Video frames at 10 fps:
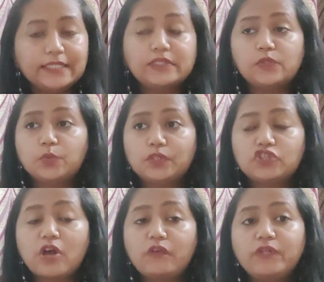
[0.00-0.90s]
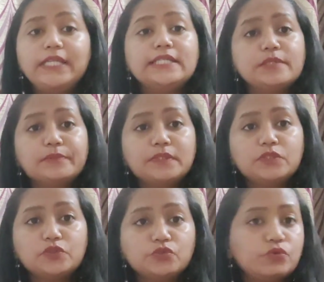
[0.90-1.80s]
things which are
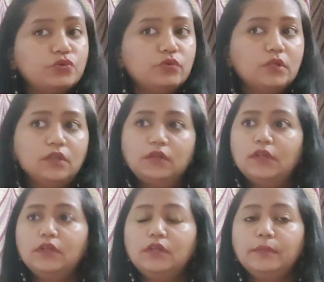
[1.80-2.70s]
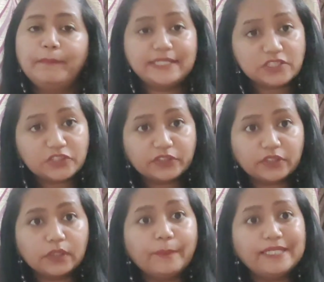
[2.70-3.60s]
relatable to
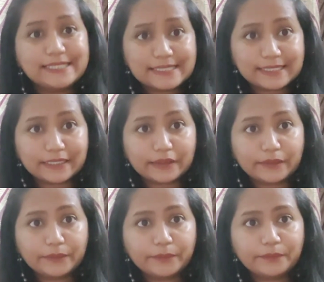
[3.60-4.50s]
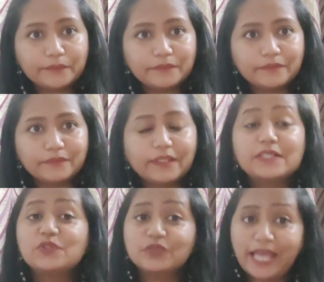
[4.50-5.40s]
medical, medicine.
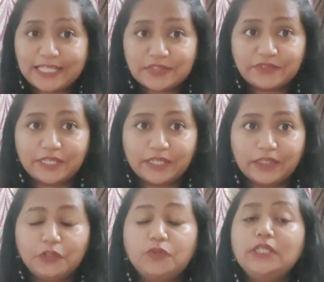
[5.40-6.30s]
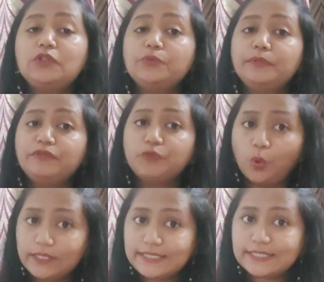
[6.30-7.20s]
So that way, you need to be
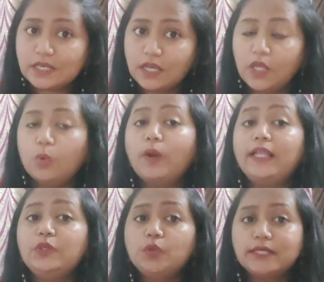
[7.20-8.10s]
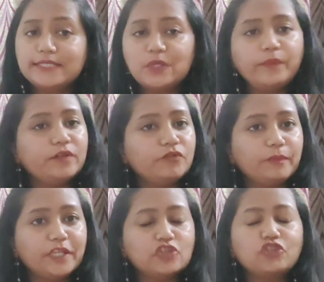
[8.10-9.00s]
focused while you consume
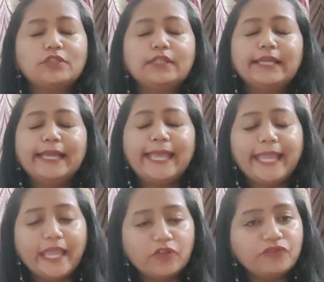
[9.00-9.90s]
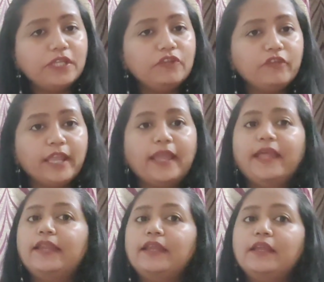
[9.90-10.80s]
information
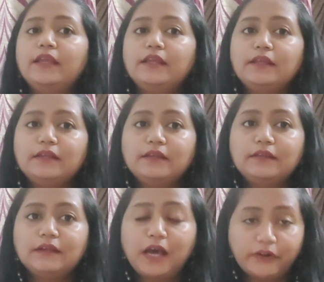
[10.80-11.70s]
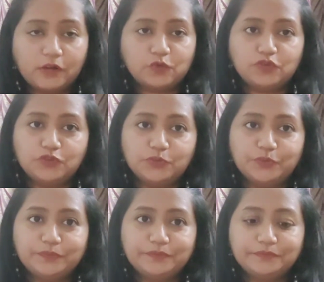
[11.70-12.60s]
everywhere around you.